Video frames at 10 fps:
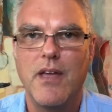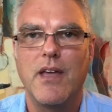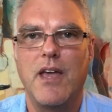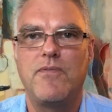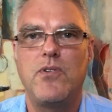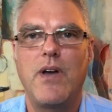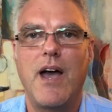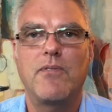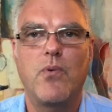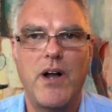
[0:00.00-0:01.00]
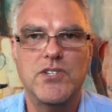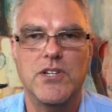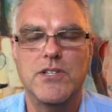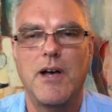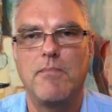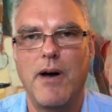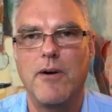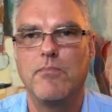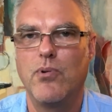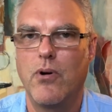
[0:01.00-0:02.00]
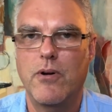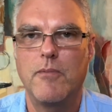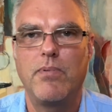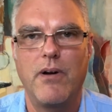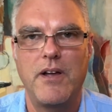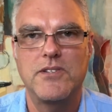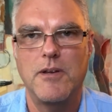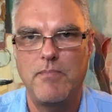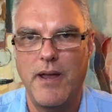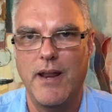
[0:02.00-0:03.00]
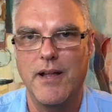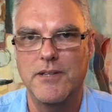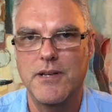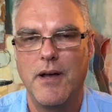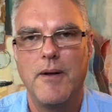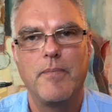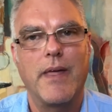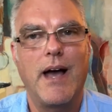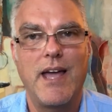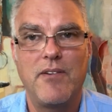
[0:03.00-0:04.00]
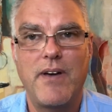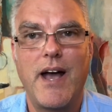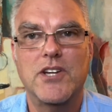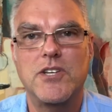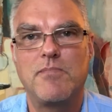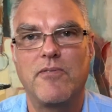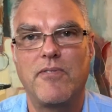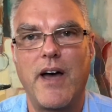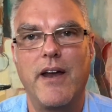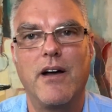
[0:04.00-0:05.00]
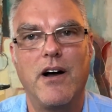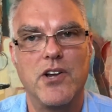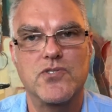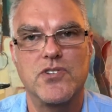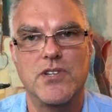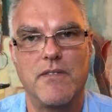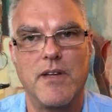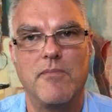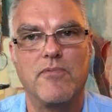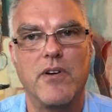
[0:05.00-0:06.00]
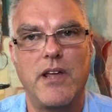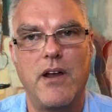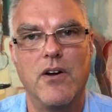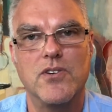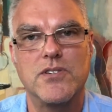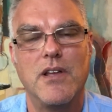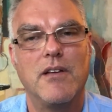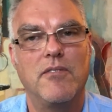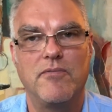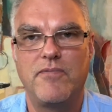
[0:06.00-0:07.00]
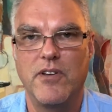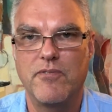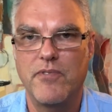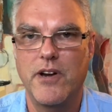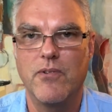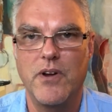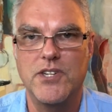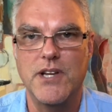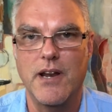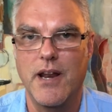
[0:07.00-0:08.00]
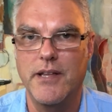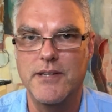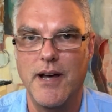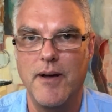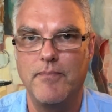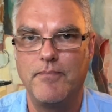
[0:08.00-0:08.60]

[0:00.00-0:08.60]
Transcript: If you have questions about broker price opinions, I have actually provided hundreds of them for years, and feel free to reach out anytime.